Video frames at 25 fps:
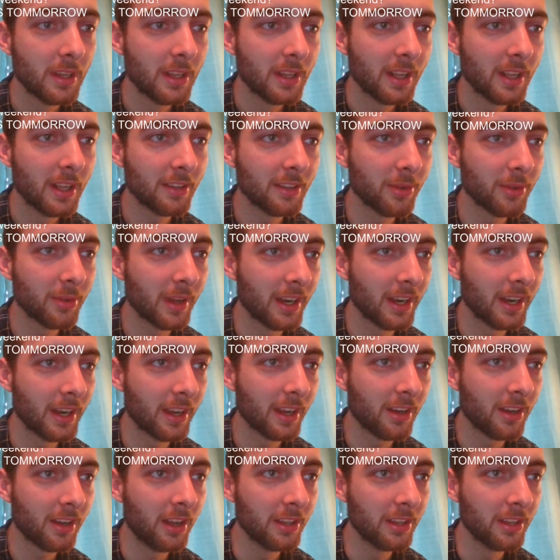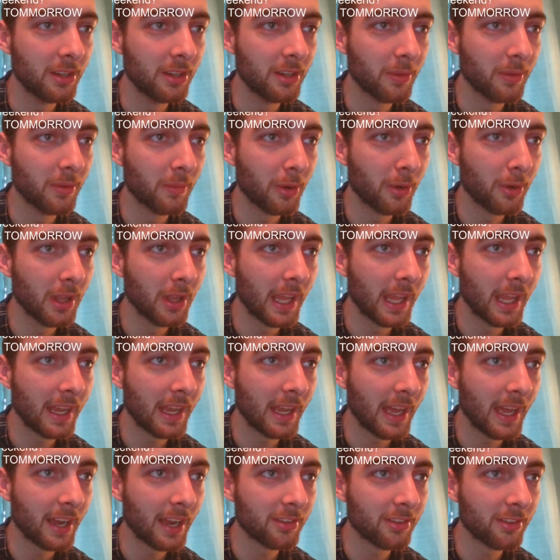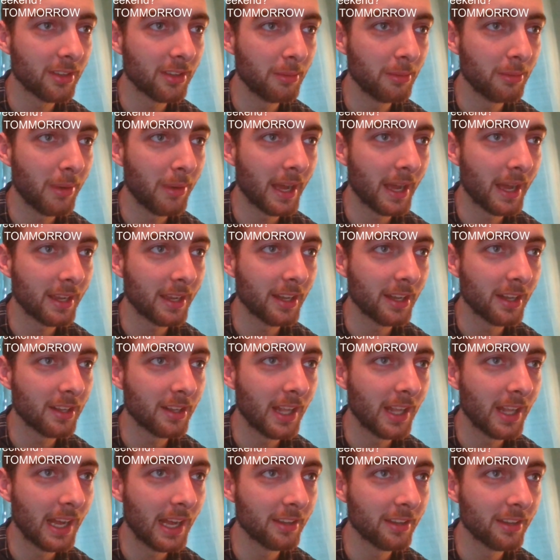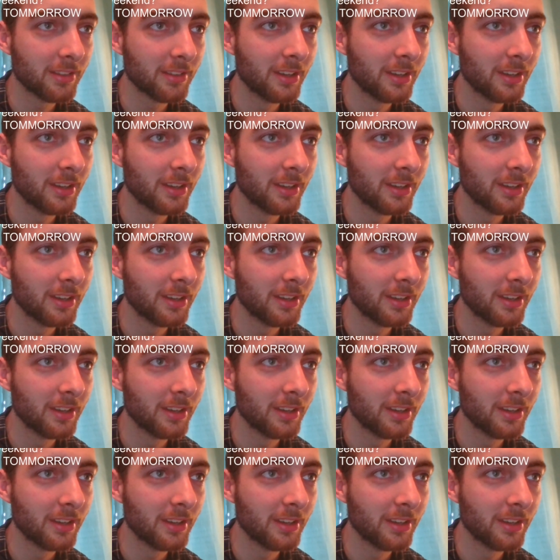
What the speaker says: That's what I'm going to call you when we're like actually back in class.